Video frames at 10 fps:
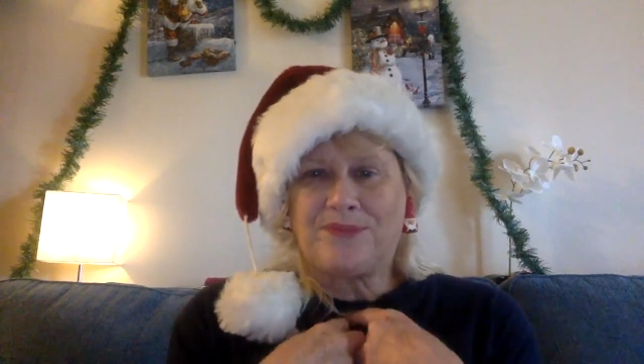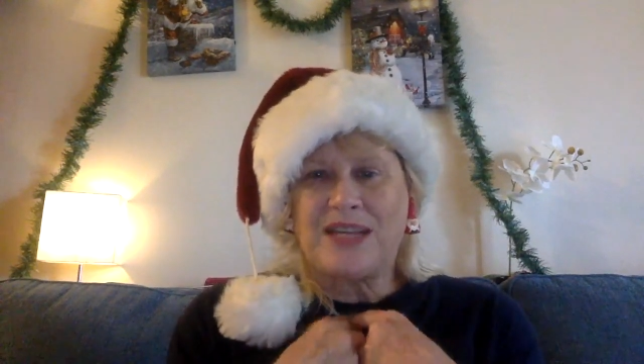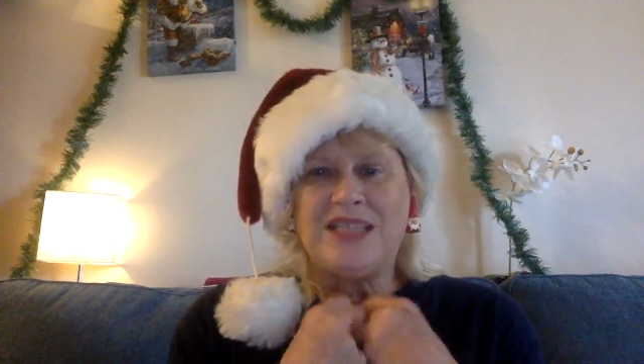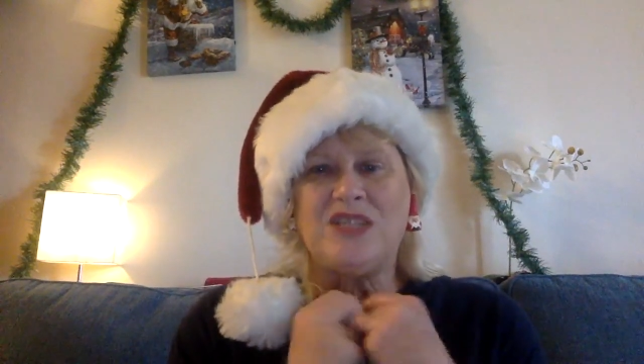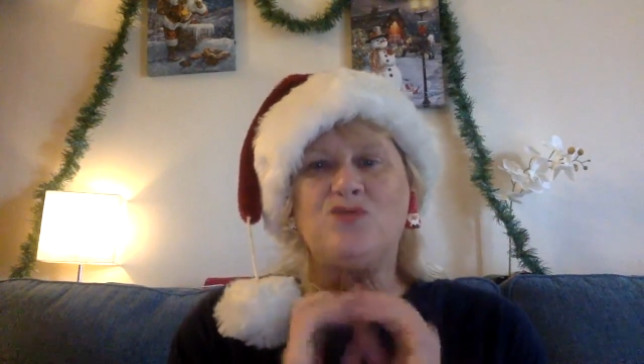I
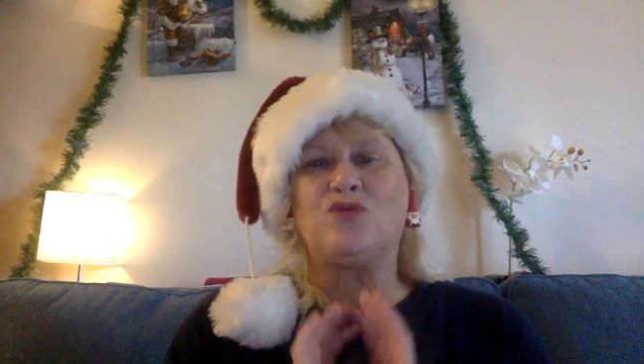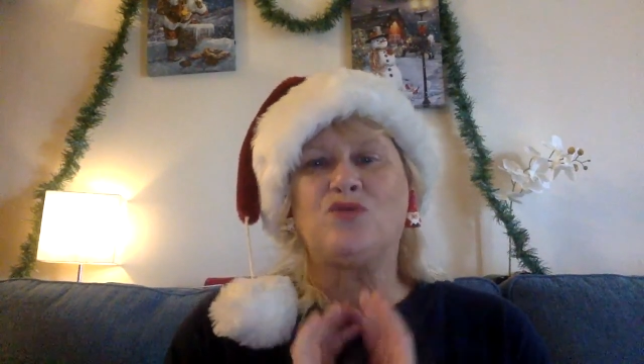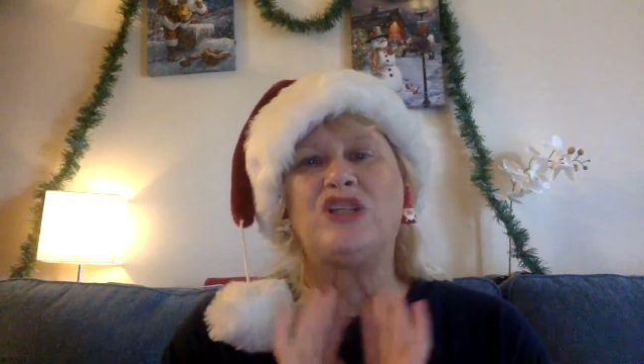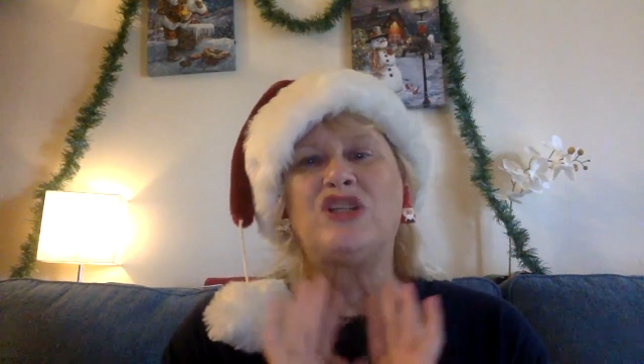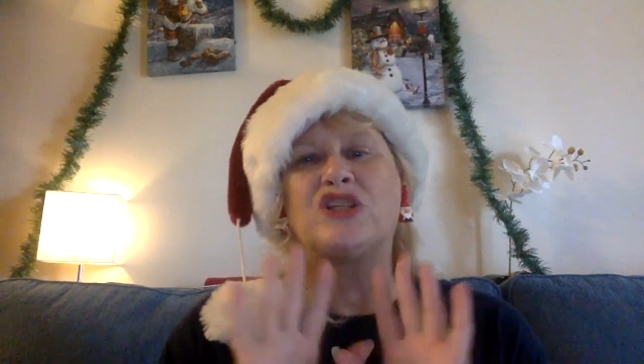didn't
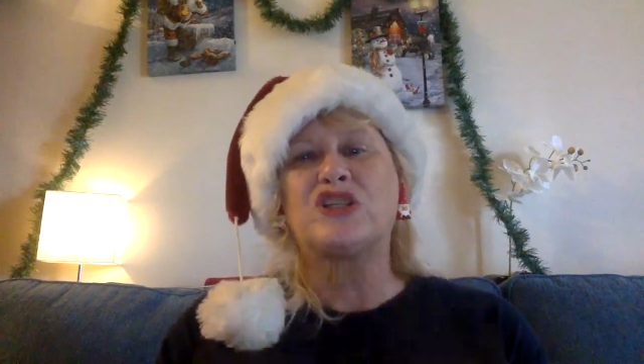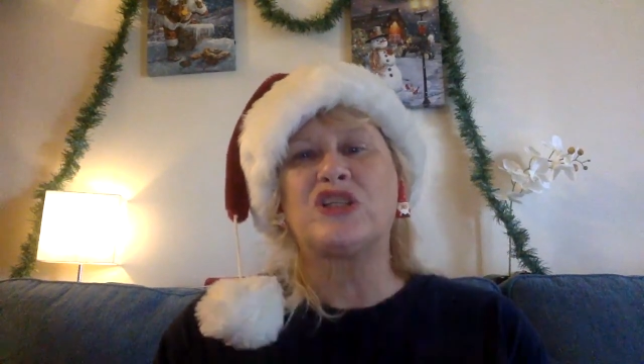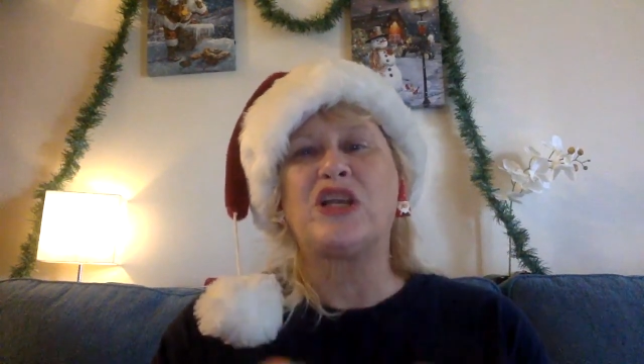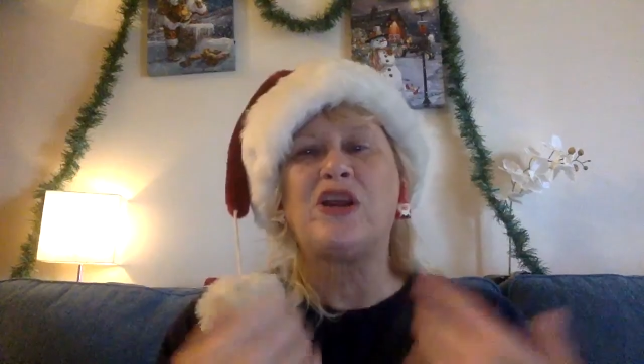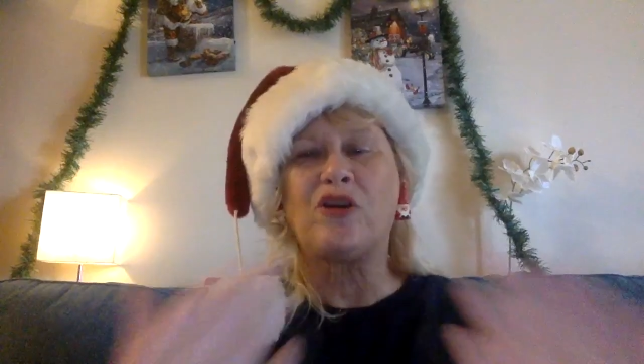really
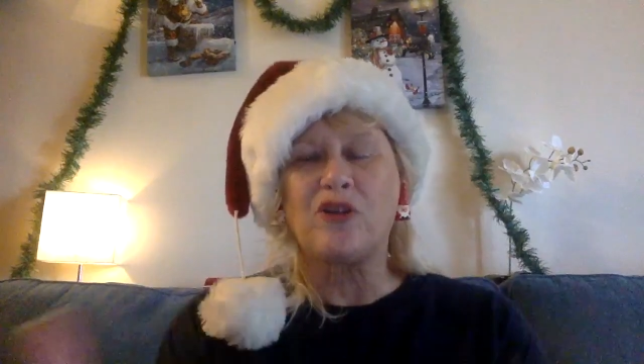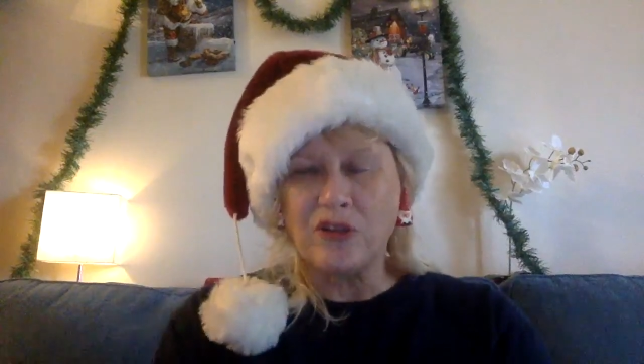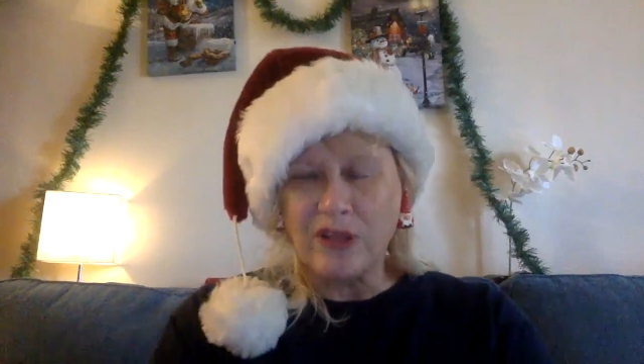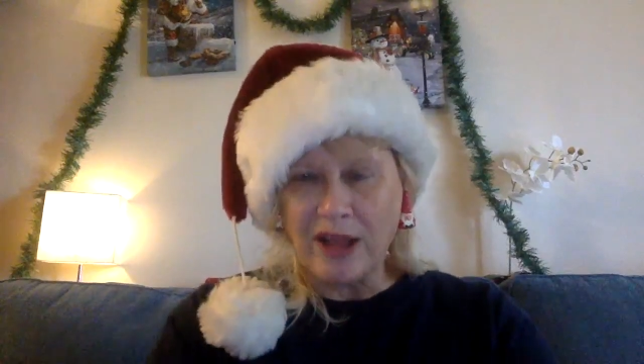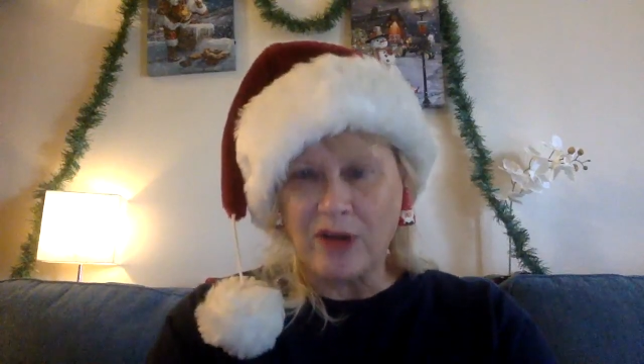share
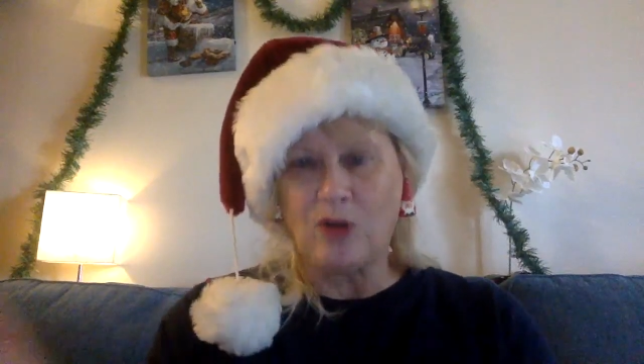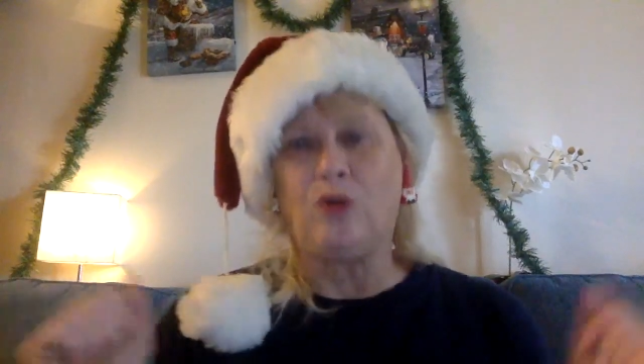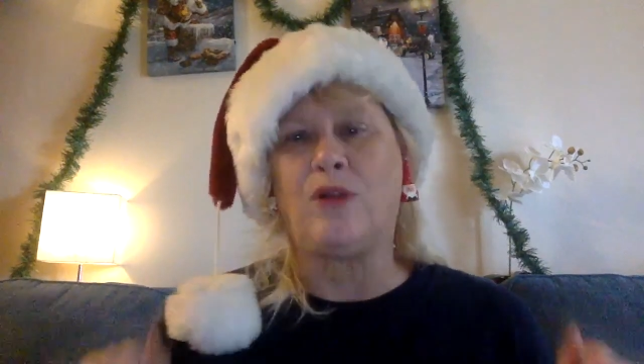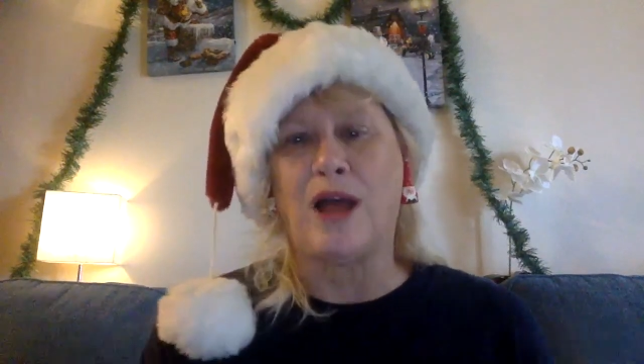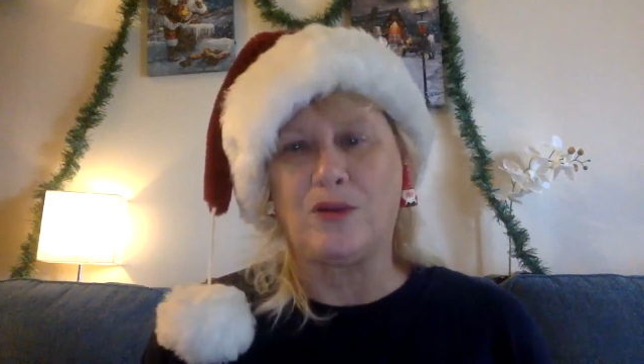that a whole
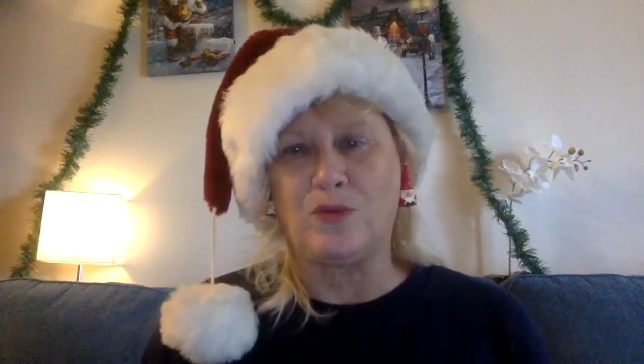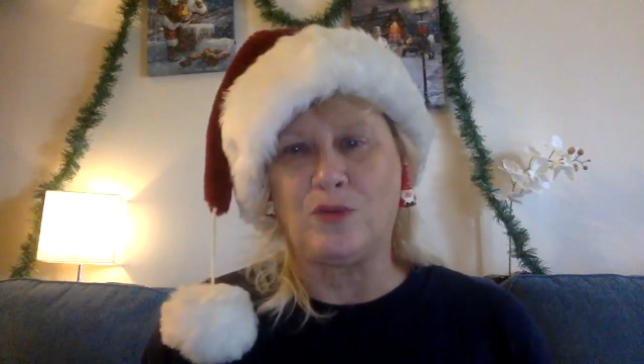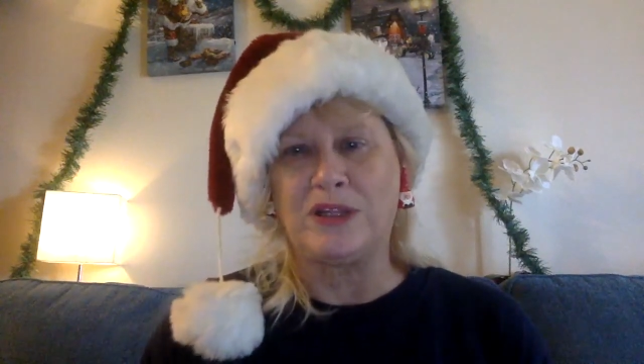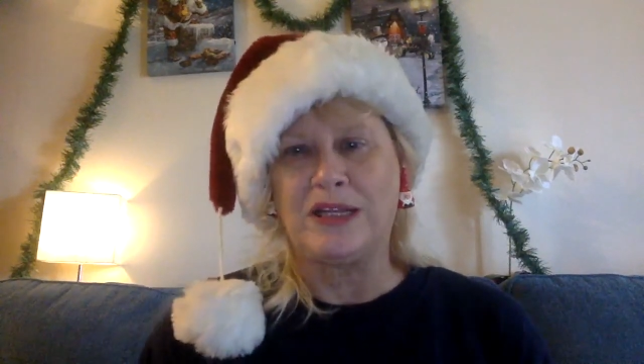lot with